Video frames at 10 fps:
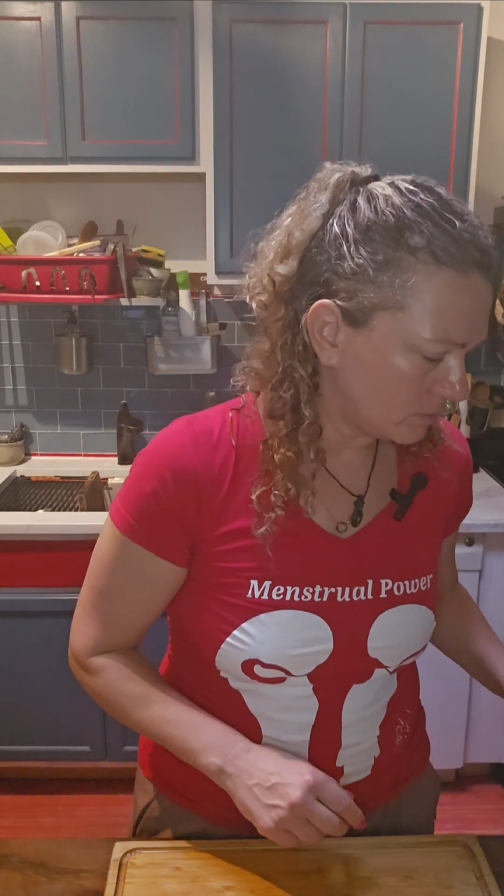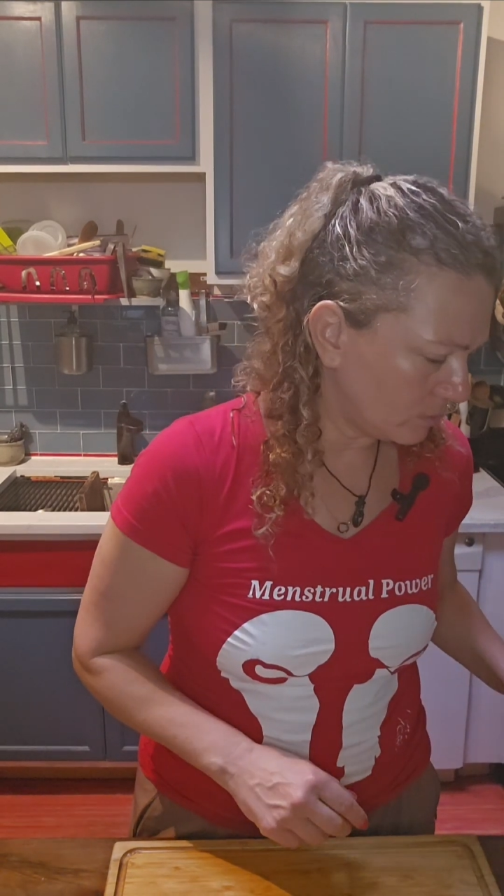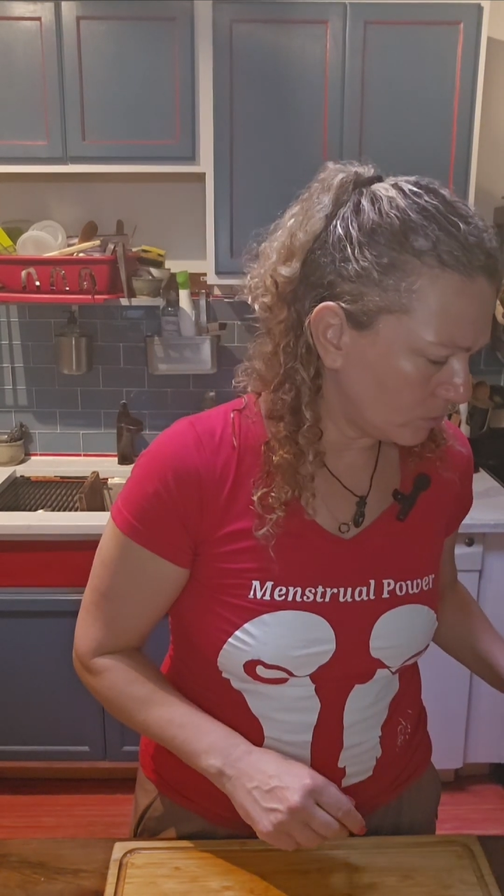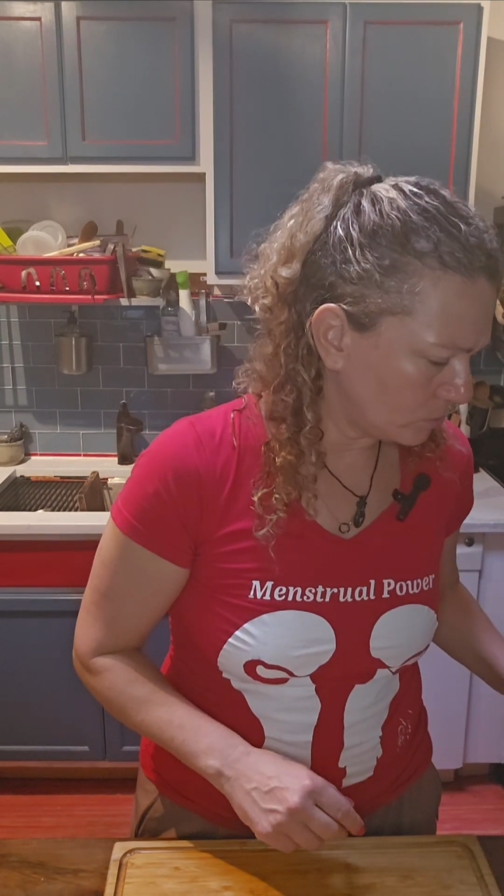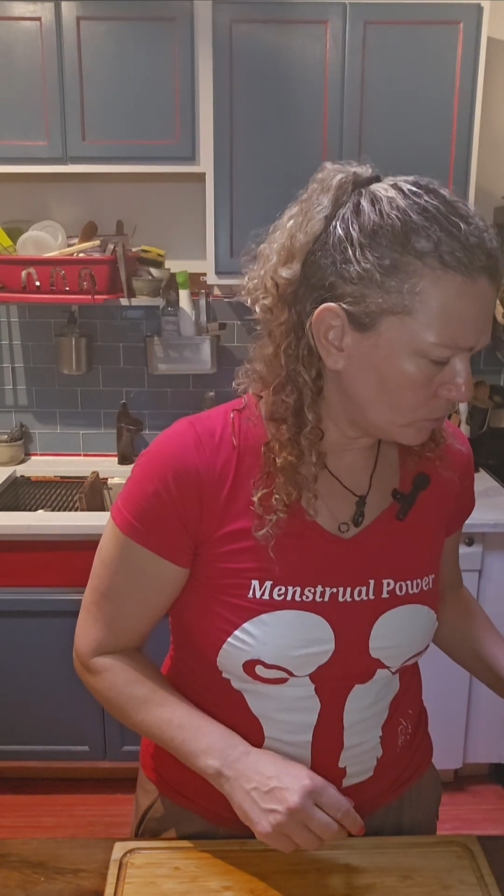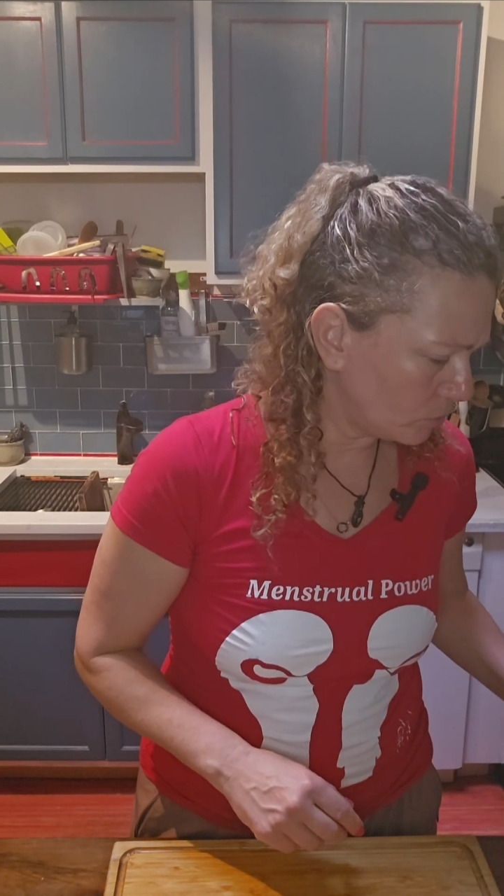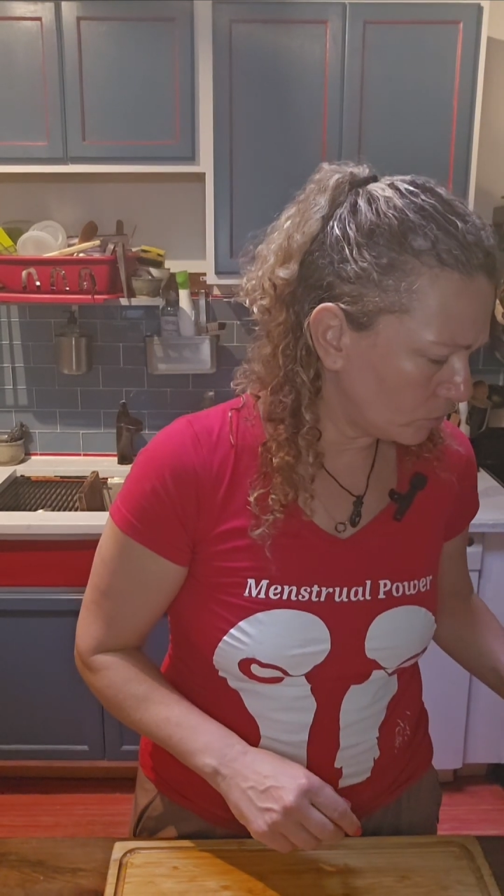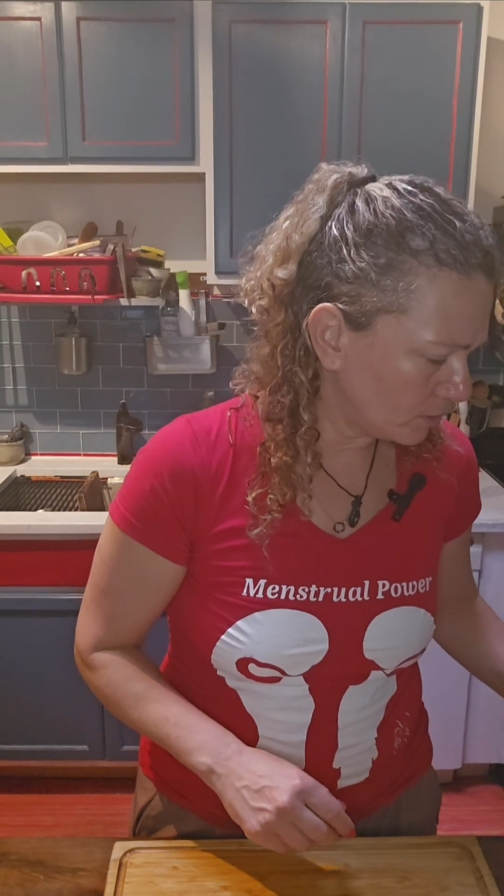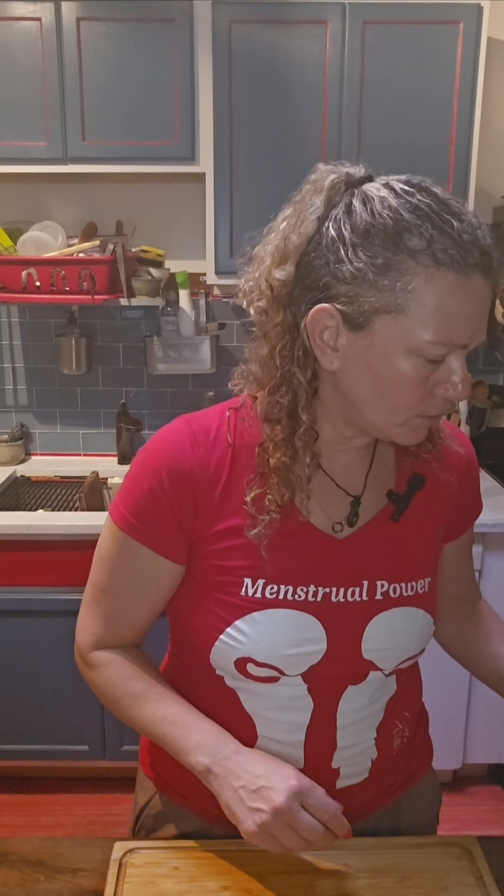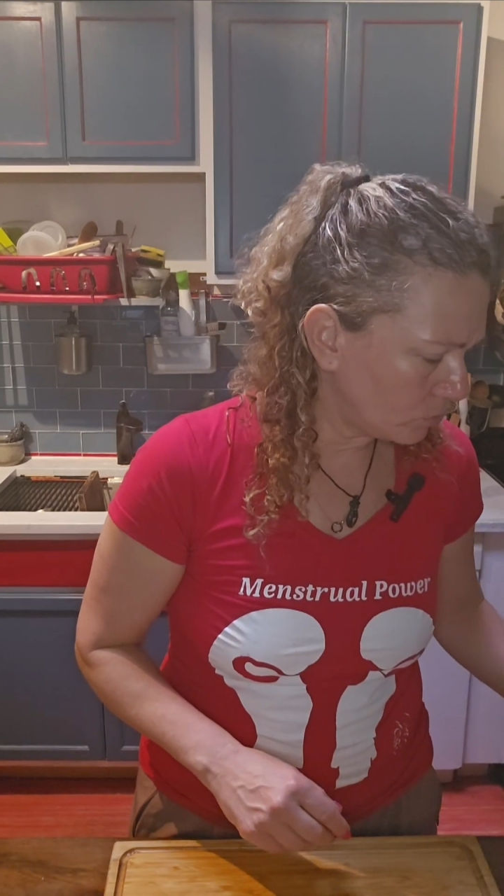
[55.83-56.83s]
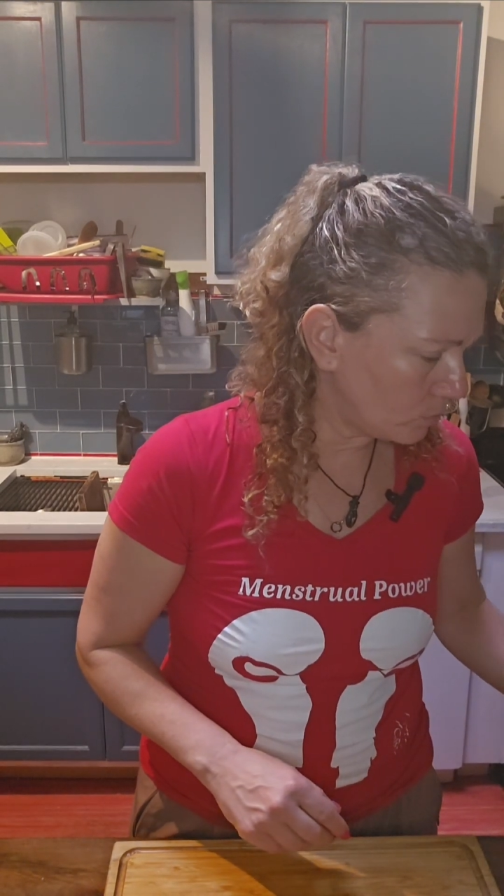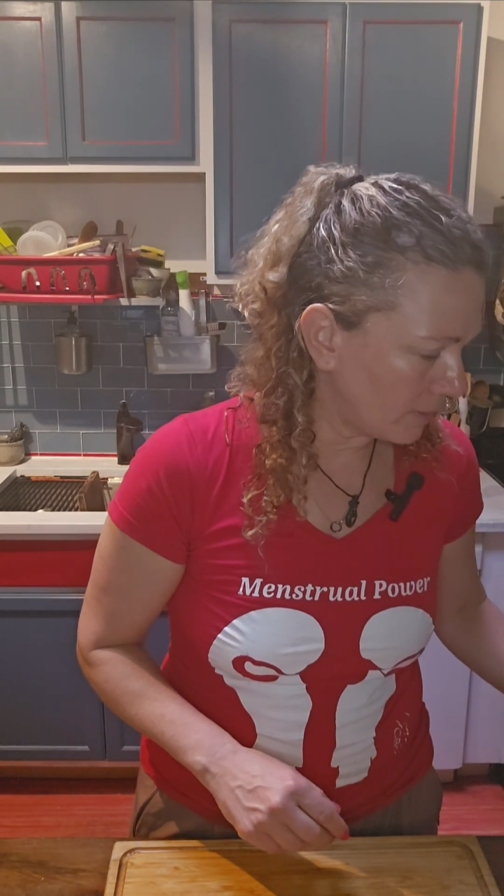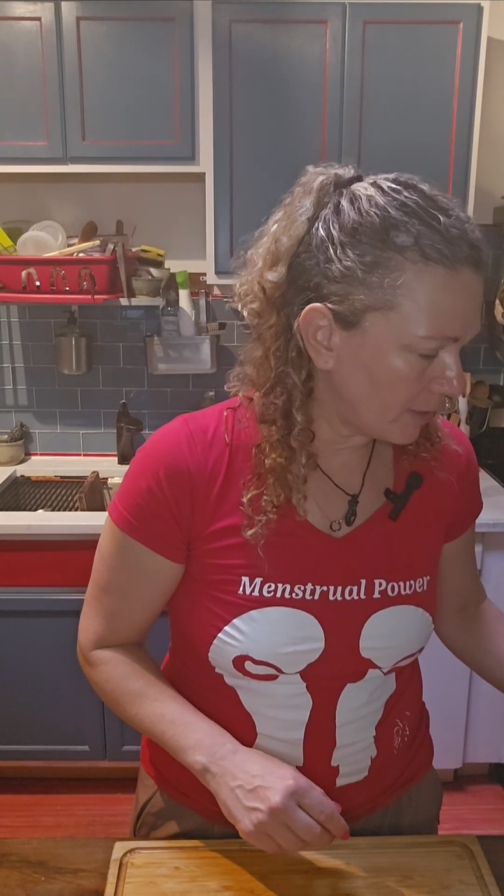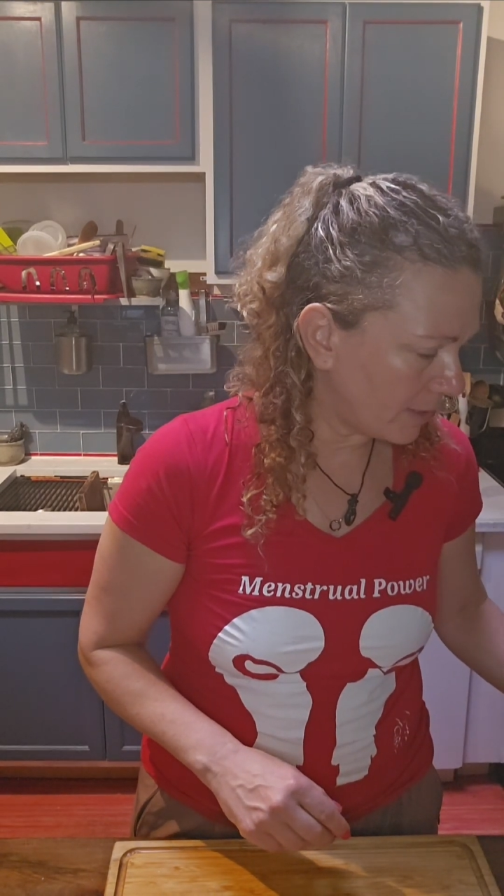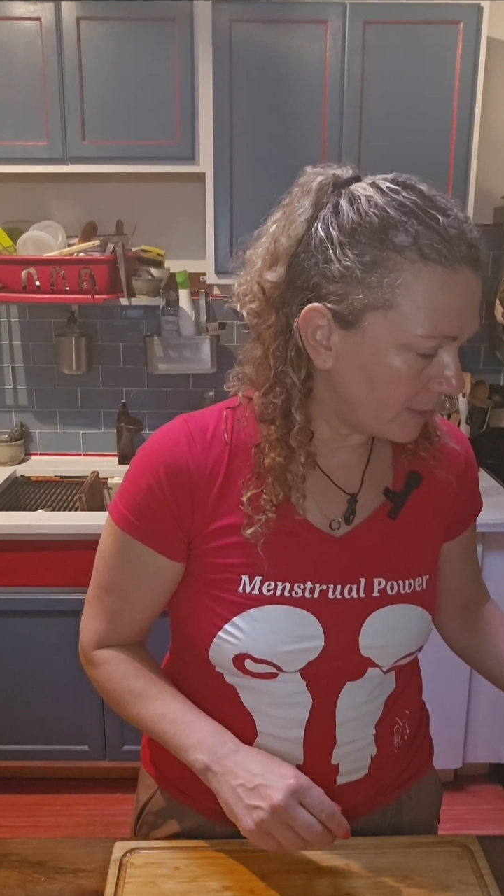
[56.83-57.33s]
you don't need to
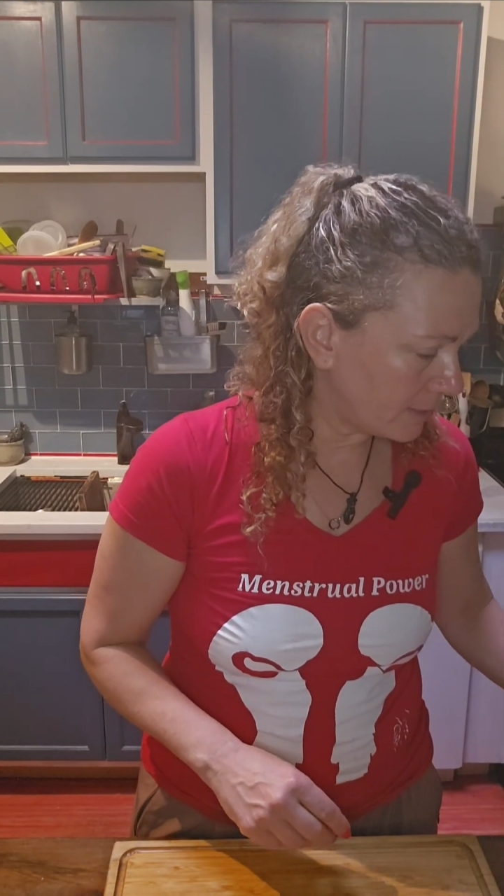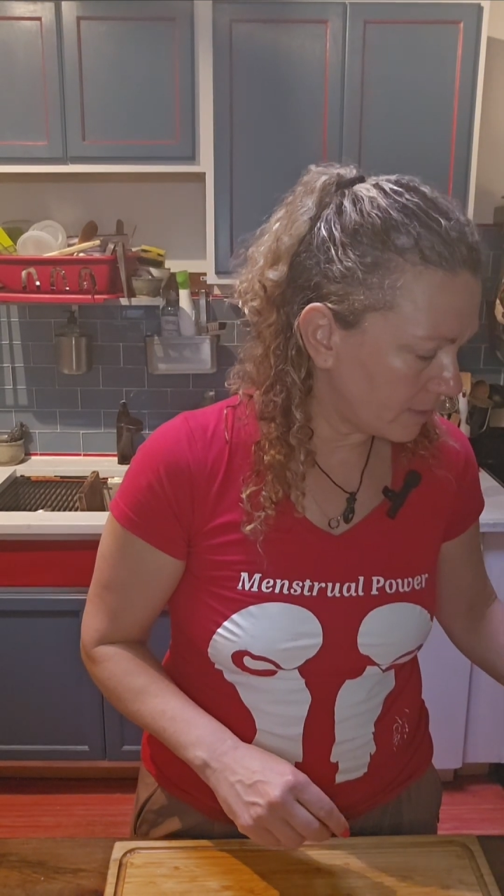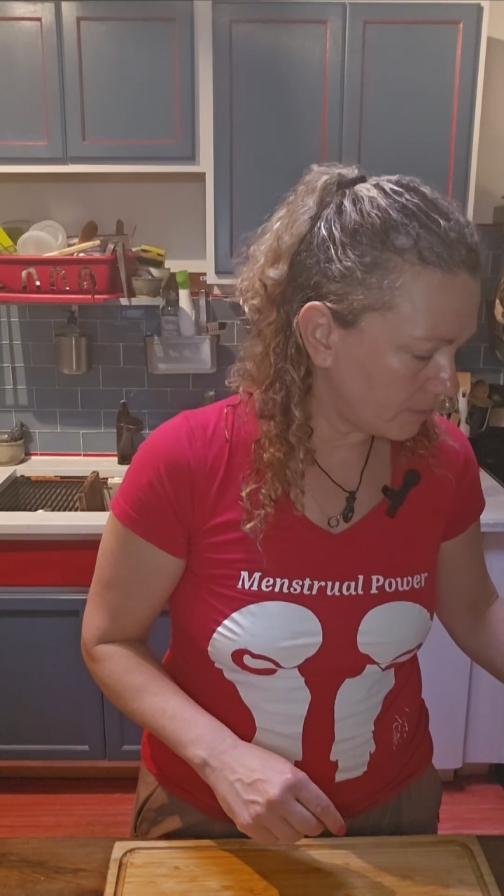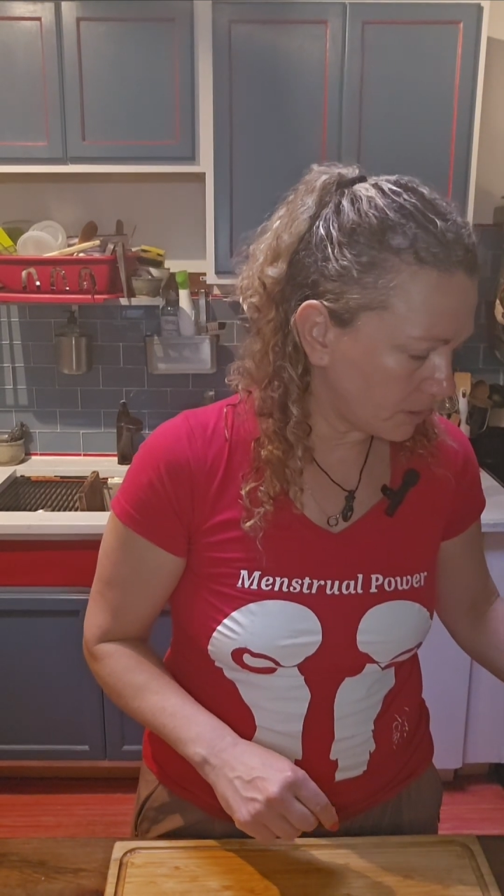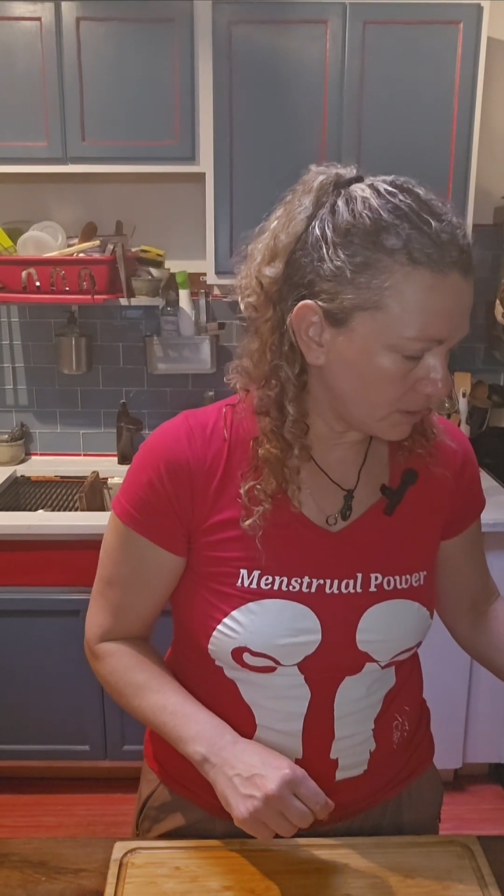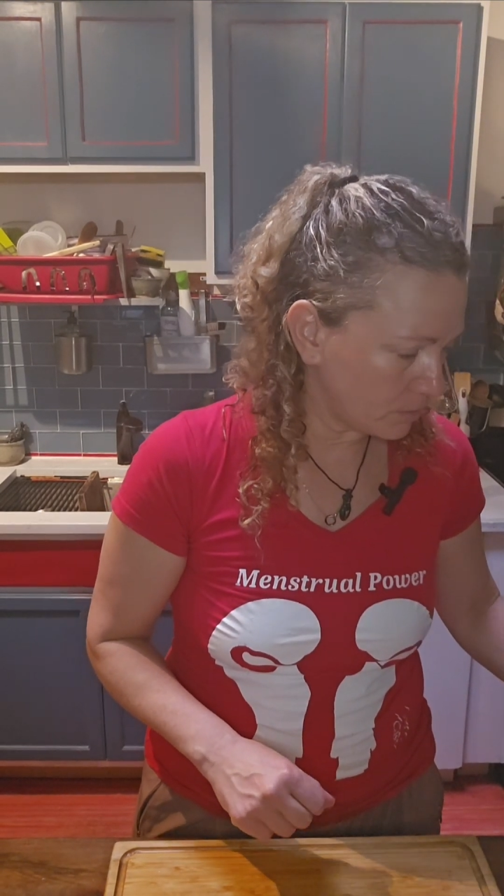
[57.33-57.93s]
buy something